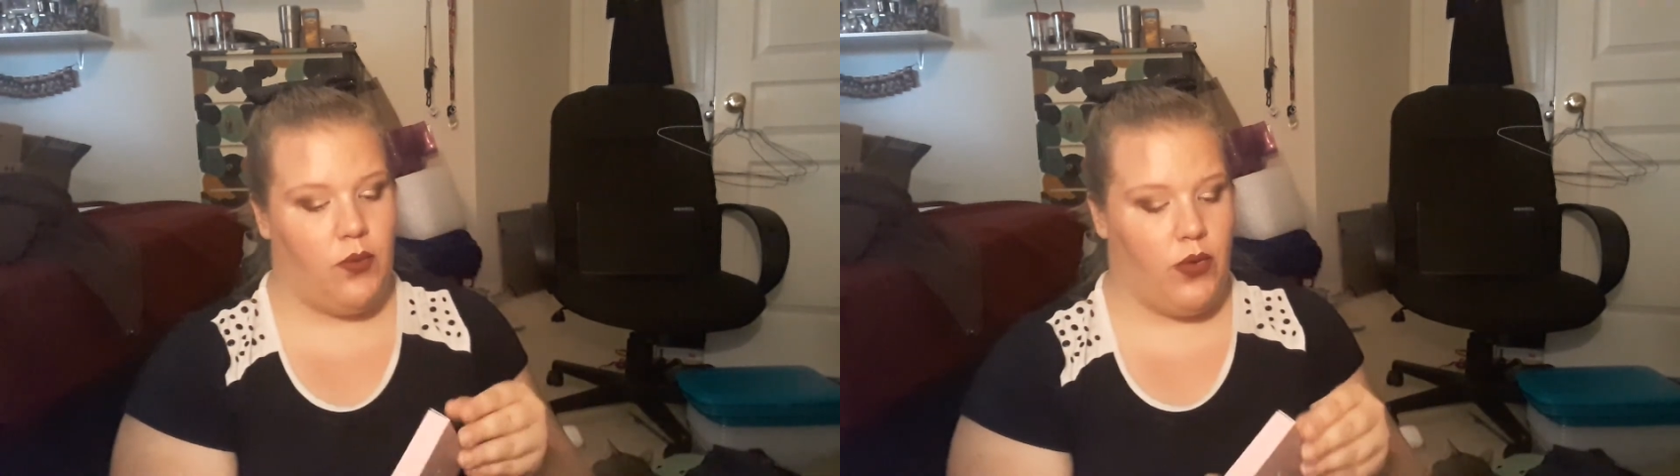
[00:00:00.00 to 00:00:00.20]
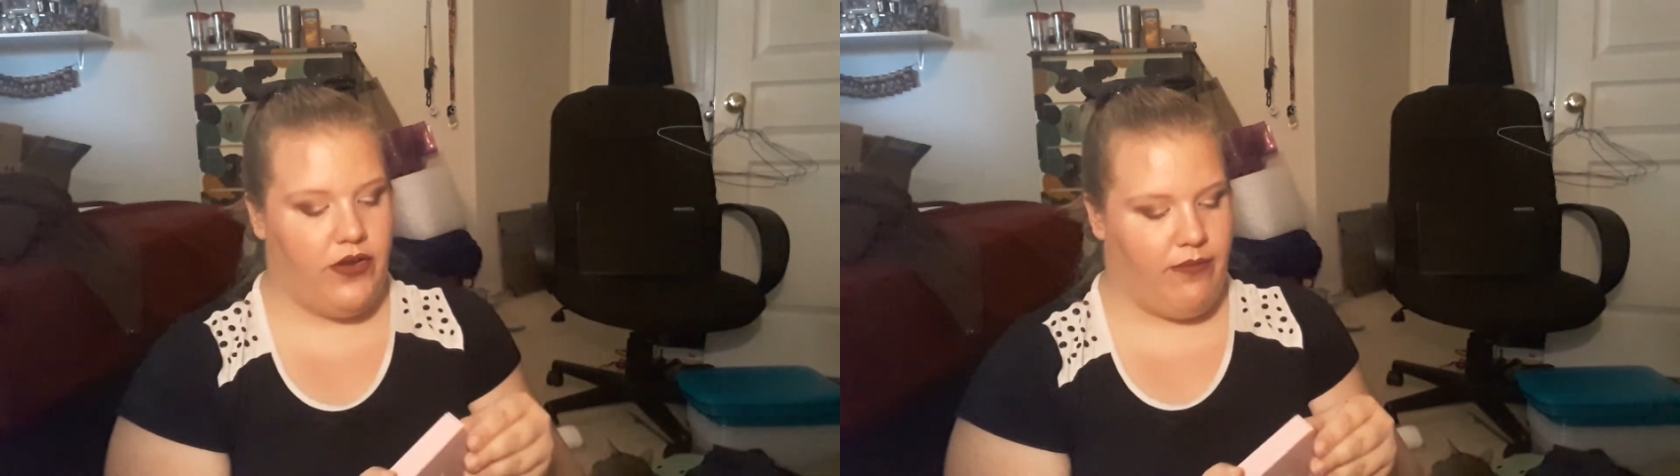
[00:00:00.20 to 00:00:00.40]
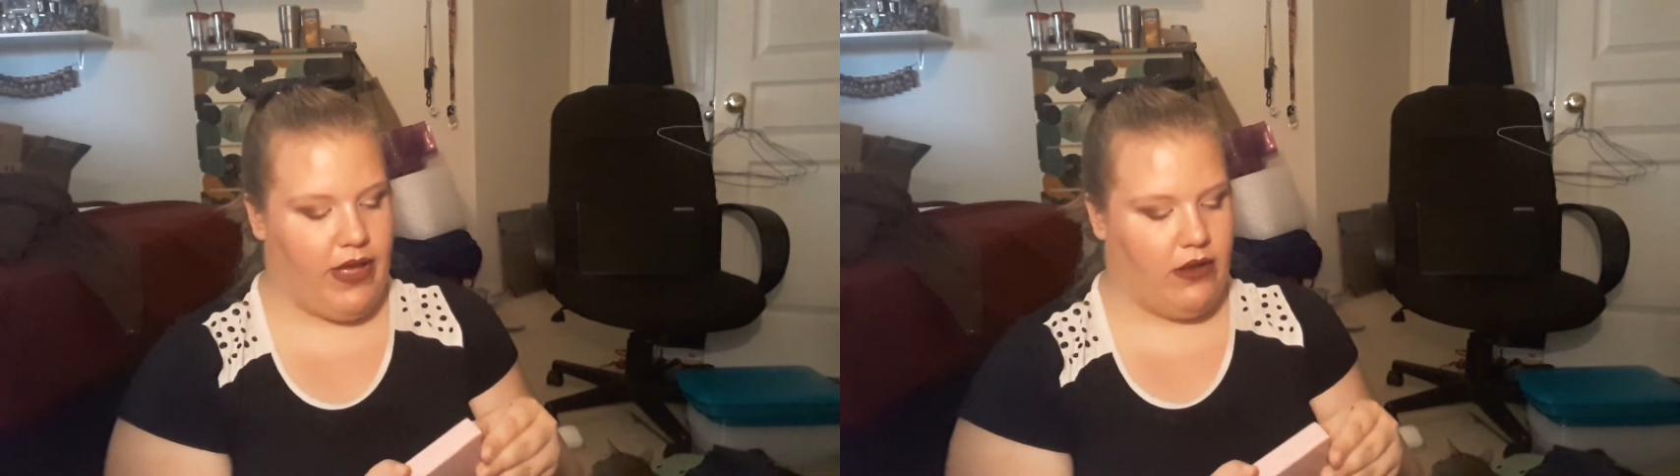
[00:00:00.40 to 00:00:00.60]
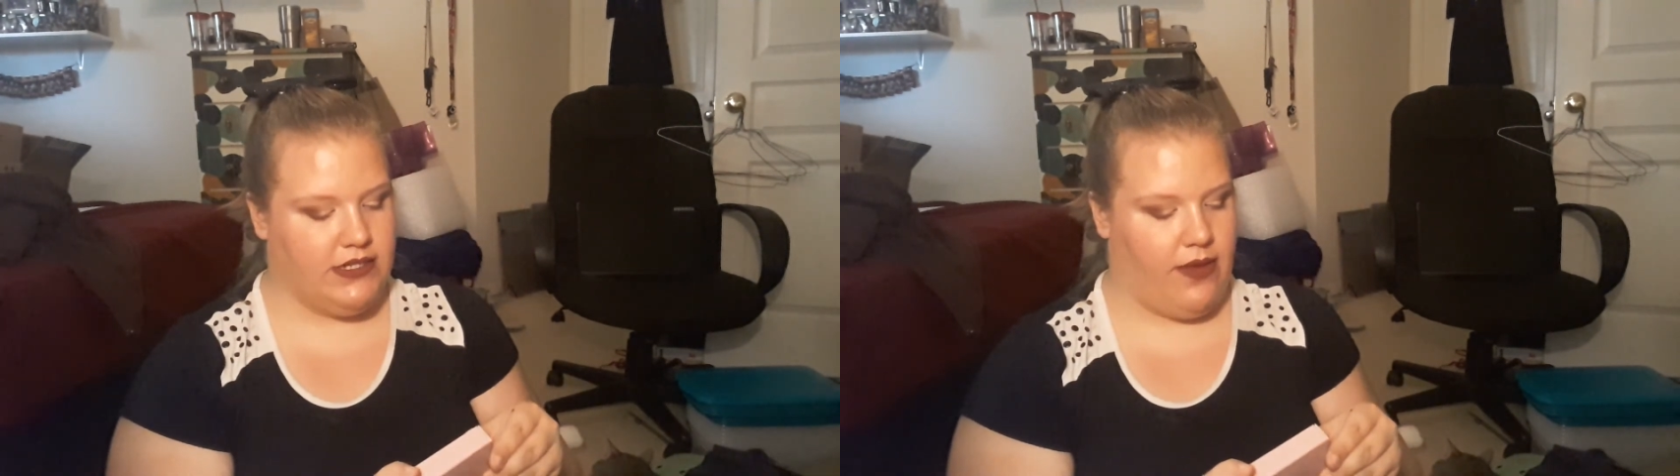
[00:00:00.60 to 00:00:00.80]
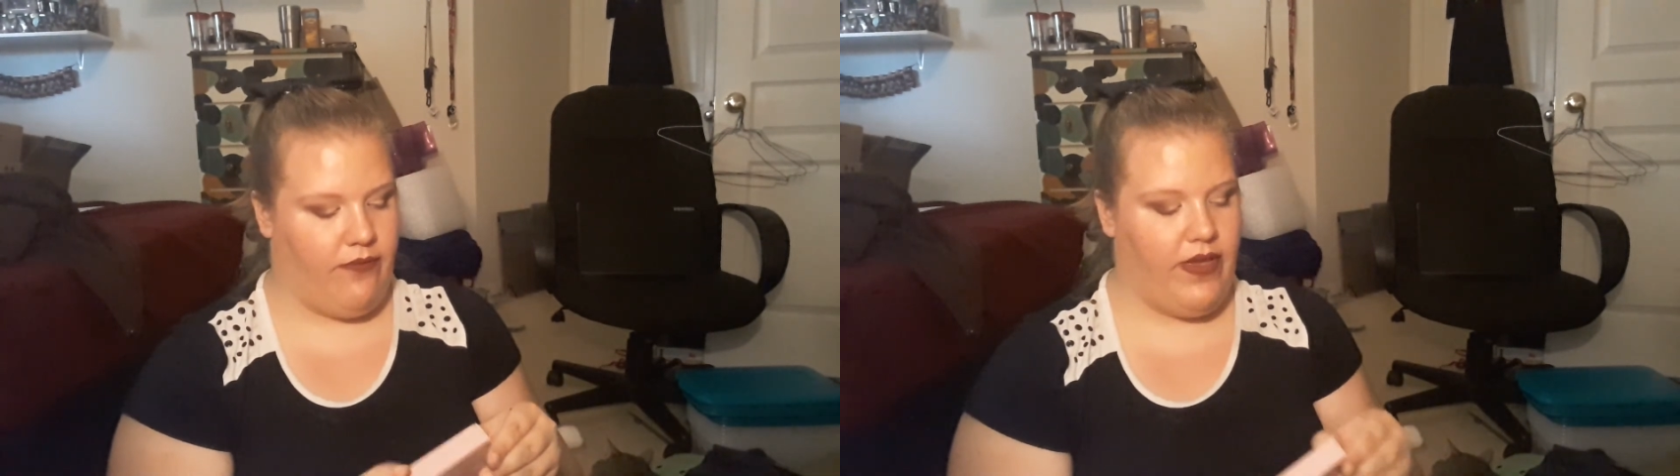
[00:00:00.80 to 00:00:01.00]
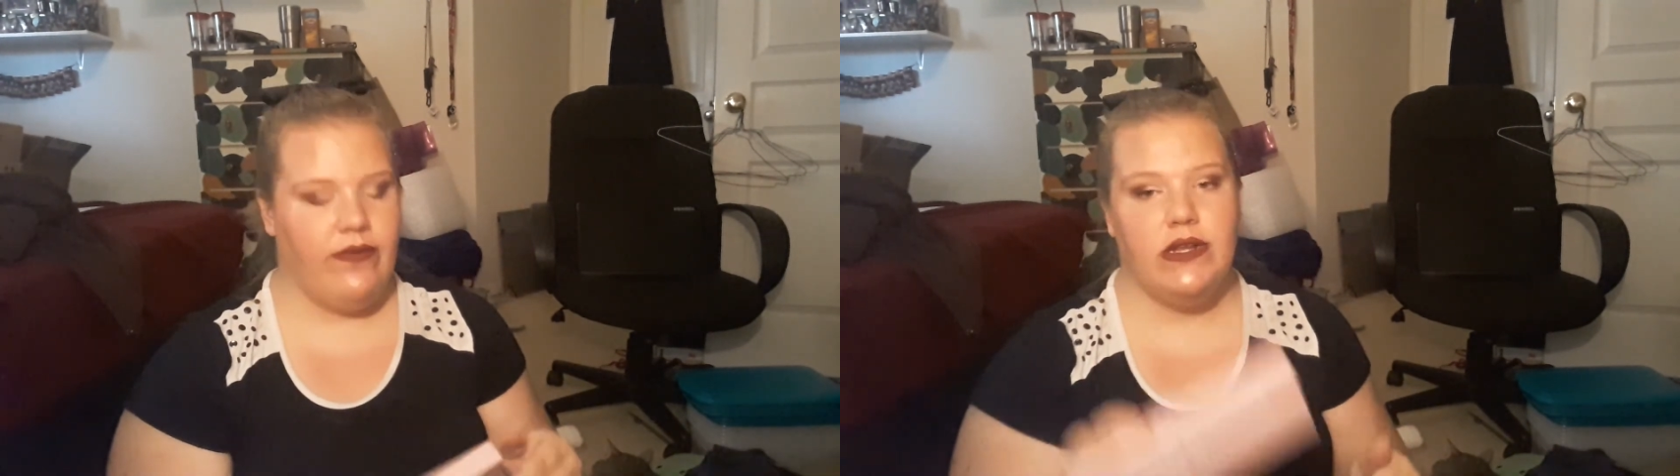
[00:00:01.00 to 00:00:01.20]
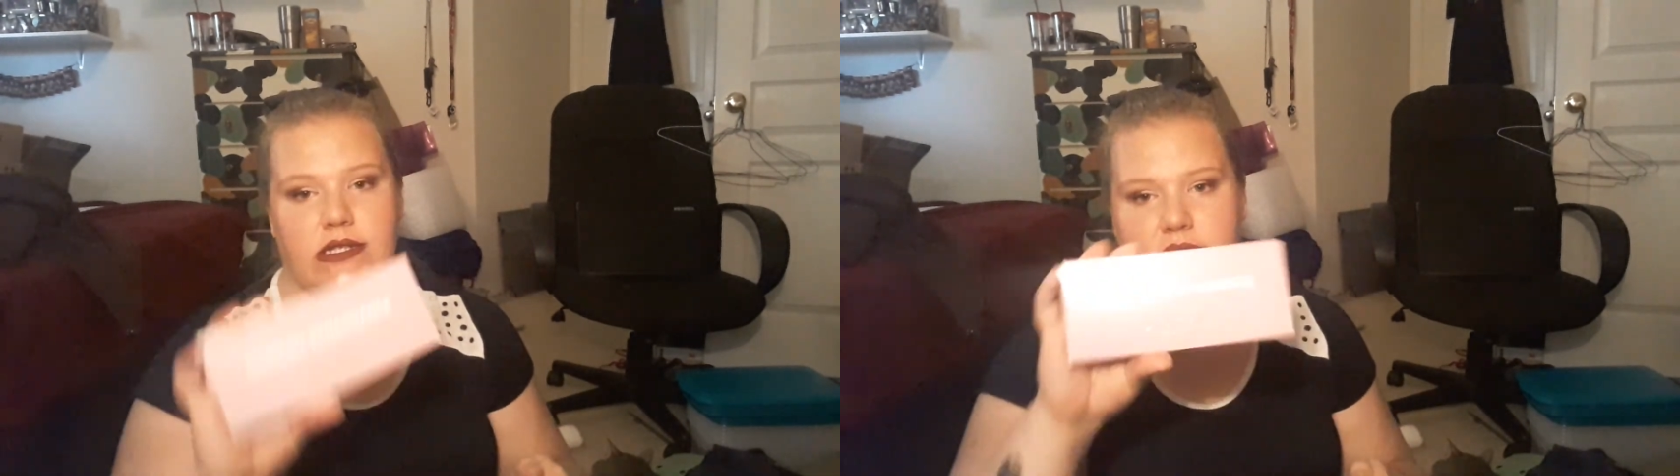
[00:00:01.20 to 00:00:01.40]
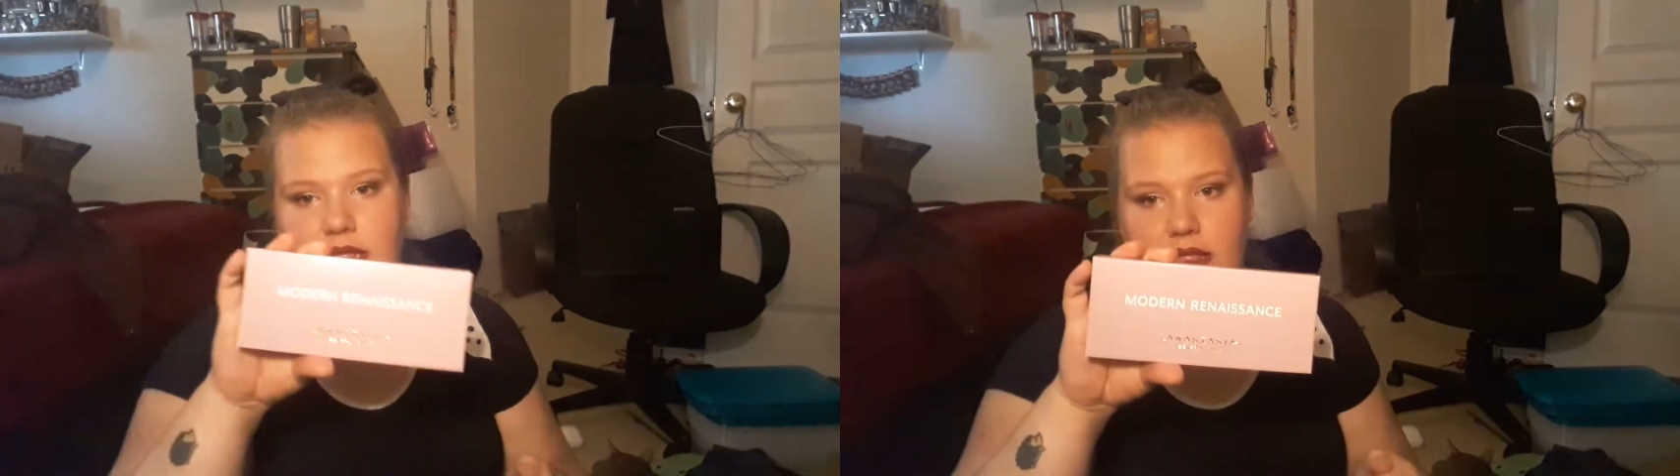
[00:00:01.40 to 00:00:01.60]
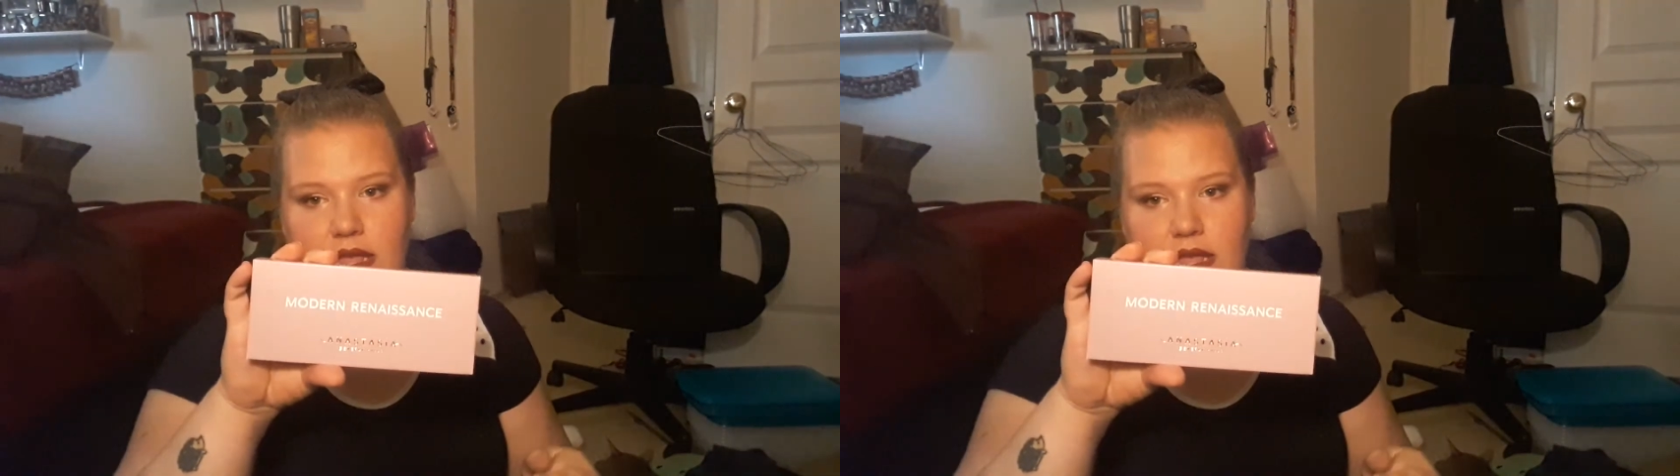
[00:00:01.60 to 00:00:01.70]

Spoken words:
one of my all-time favorites,